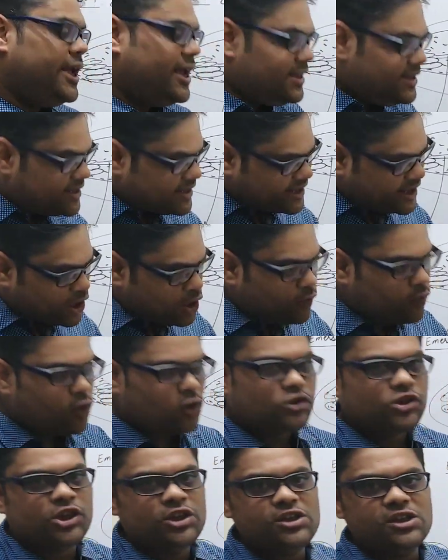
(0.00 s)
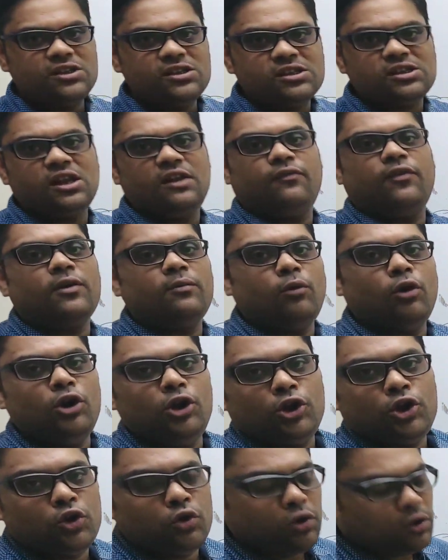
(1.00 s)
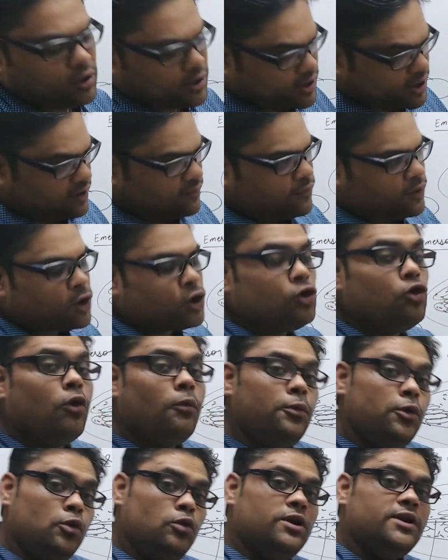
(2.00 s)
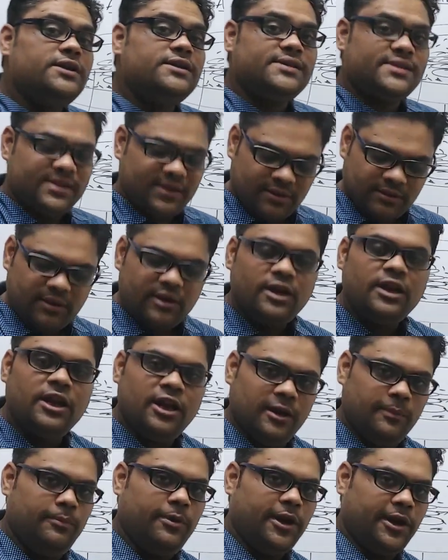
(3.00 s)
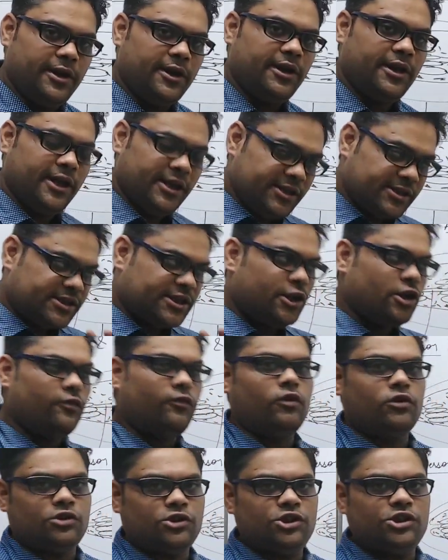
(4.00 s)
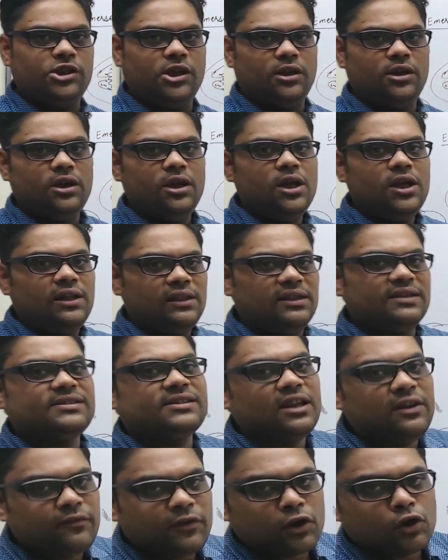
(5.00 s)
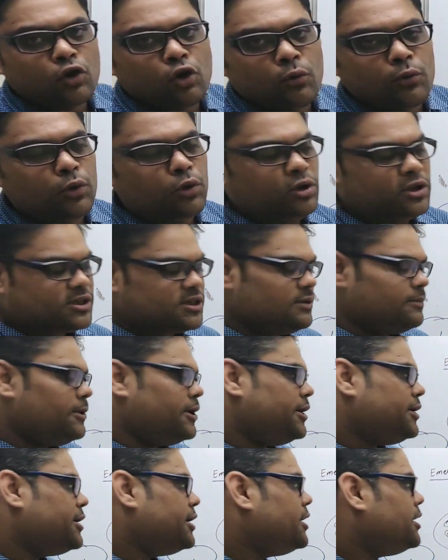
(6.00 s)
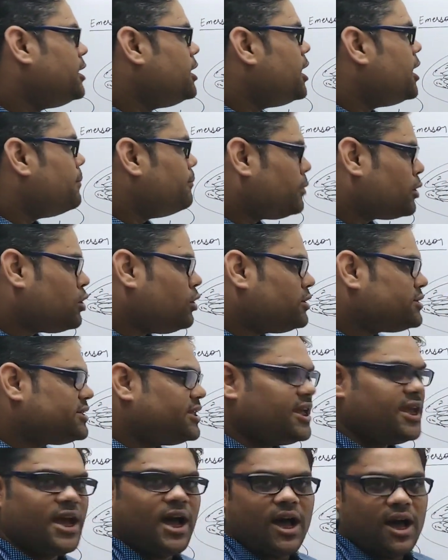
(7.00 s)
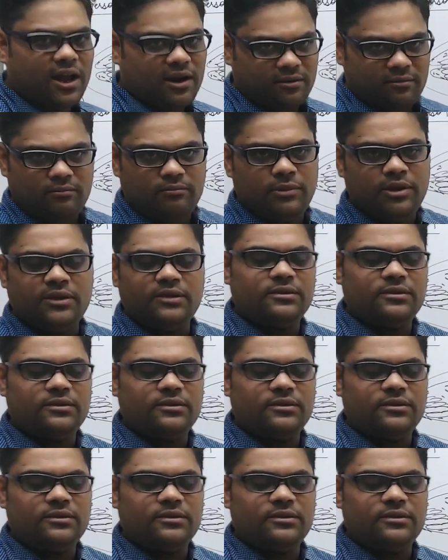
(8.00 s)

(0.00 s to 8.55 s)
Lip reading: instead of oxygen, sulfur molecule or the sulfur globule is liberated. Instead of oxygen, the sulfur globule is liberated, because they are